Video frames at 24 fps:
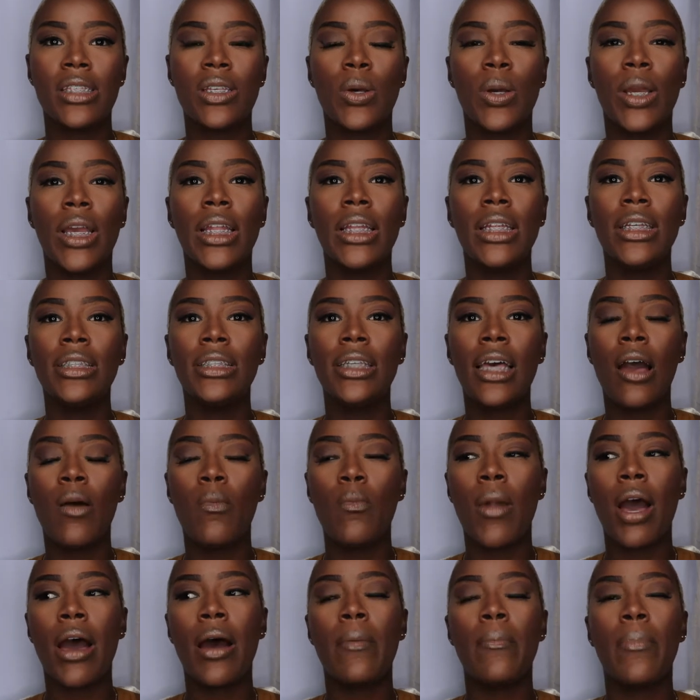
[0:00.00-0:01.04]
So
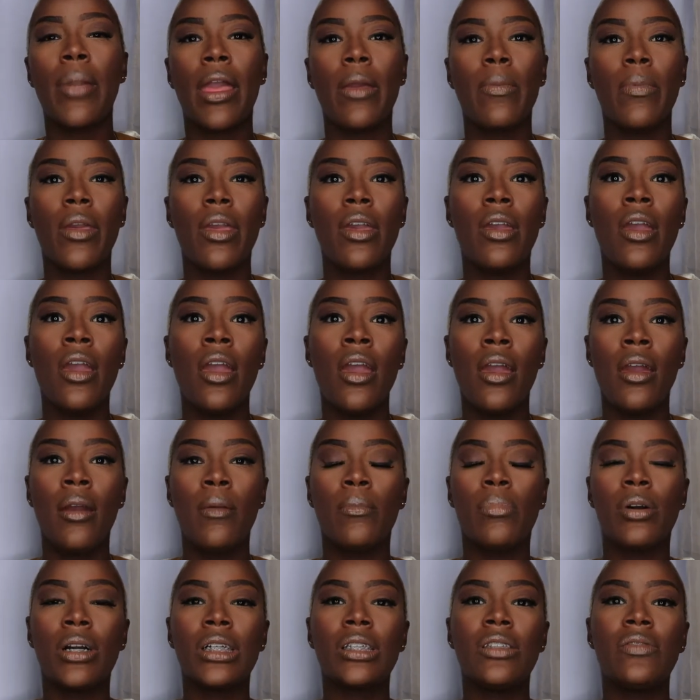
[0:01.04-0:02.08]
anytime my baby
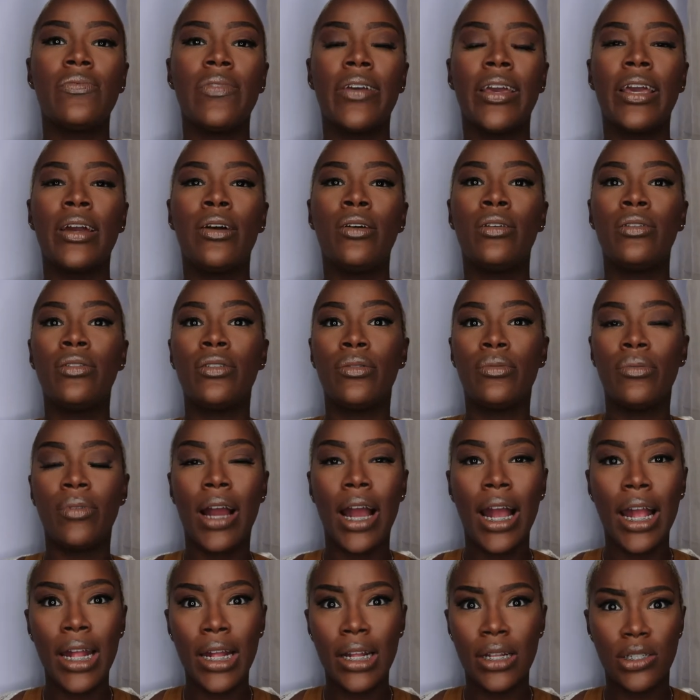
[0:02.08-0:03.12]
breastfed on the
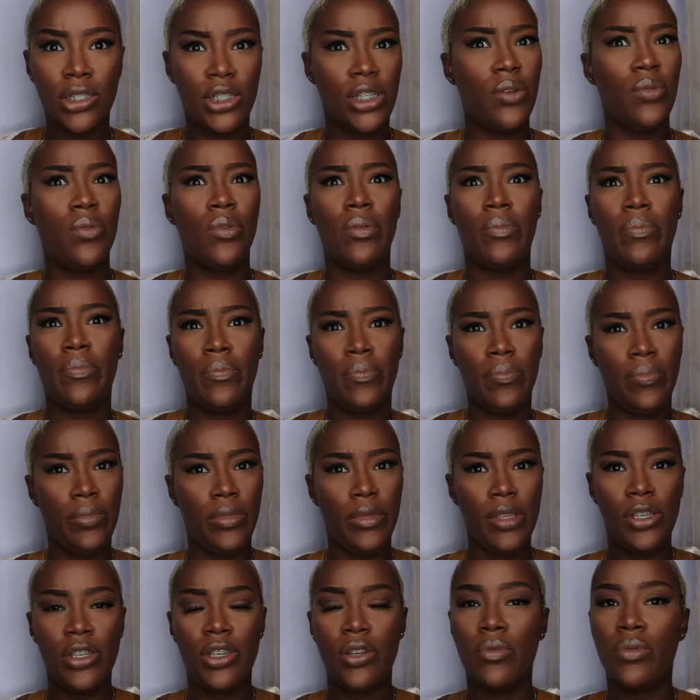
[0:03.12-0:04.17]
right, she will
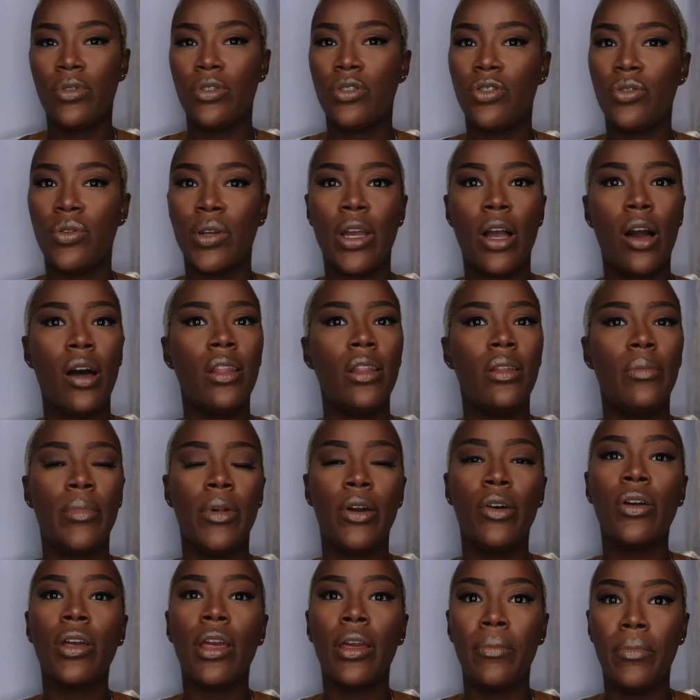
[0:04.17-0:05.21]
she would drink all the
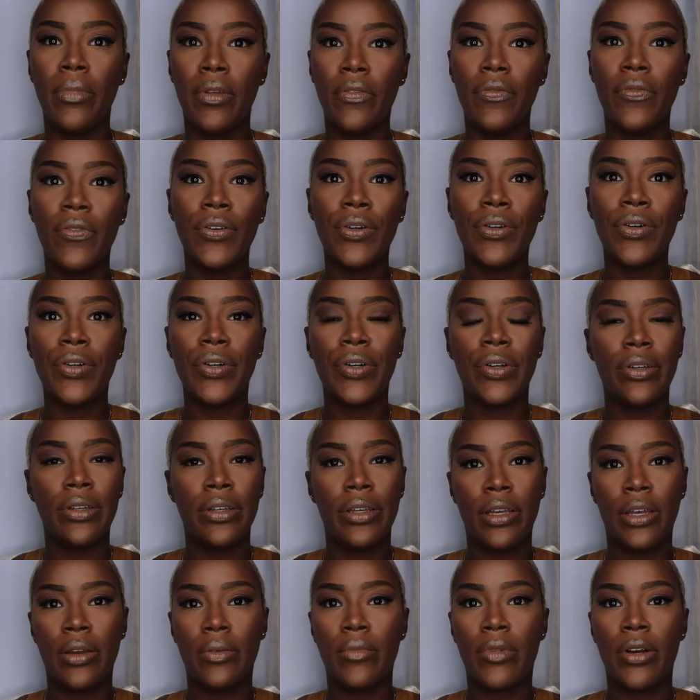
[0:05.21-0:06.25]
milk and be full
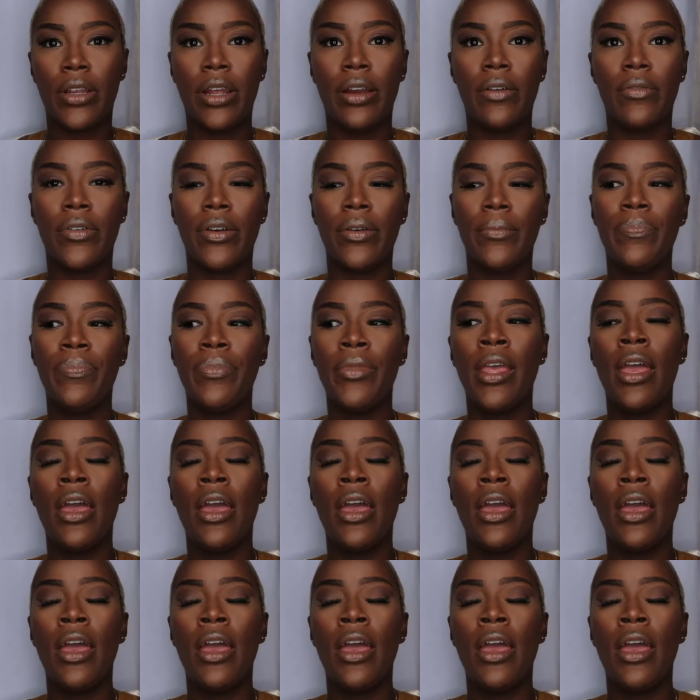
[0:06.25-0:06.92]
and whatever.